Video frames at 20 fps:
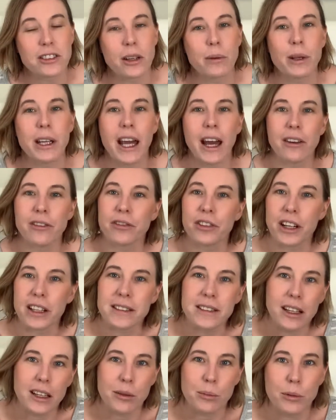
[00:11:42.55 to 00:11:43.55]
So we had
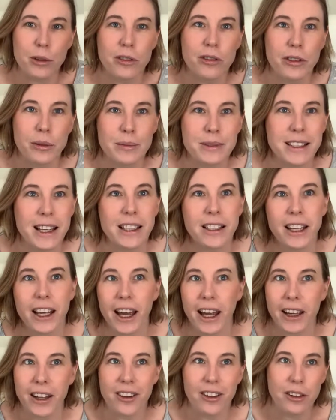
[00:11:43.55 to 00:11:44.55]
friends that had moved from San
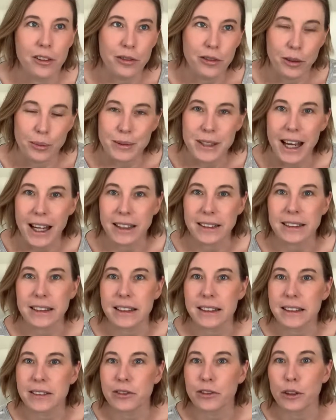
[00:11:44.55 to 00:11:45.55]
Diego, from
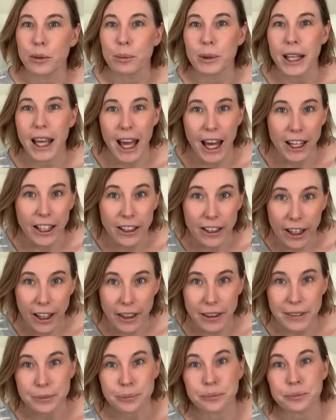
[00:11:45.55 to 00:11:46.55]
Texas, from
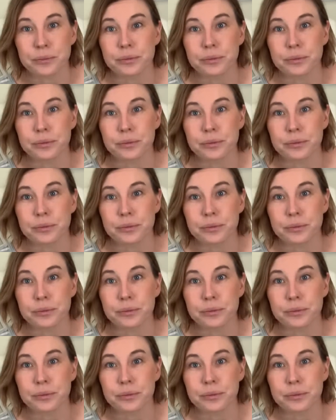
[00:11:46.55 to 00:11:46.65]
Canada.